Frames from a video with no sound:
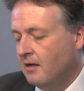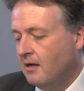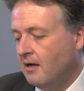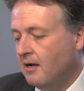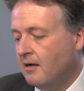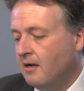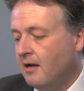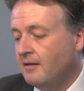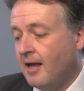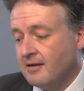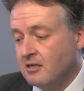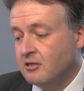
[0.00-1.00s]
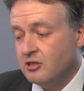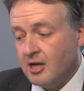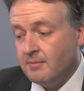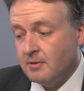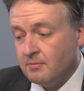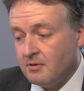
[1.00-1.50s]
Uh, and that has
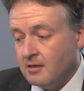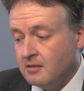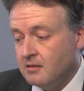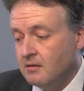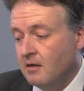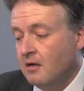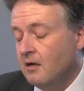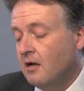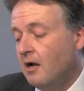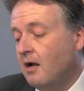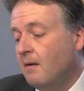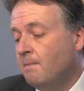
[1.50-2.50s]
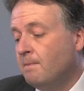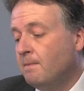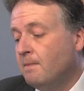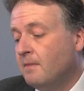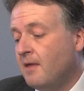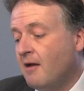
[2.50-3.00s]
shaped the price.
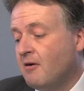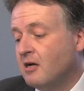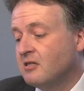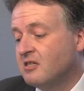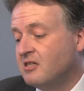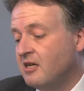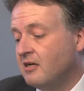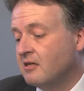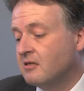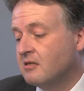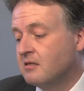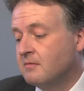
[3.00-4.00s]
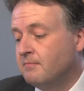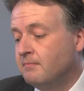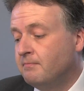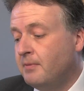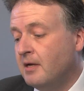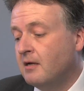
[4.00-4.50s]
Um, there are six
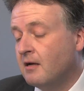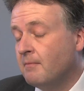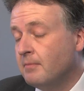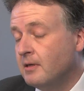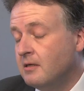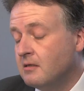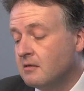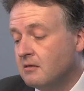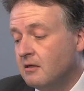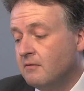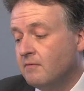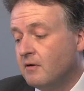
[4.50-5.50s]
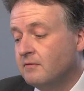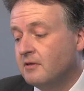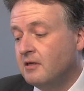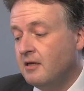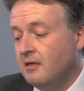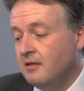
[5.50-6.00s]
big companies
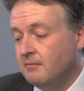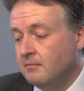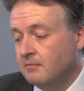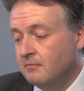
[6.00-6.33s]
involved in helium,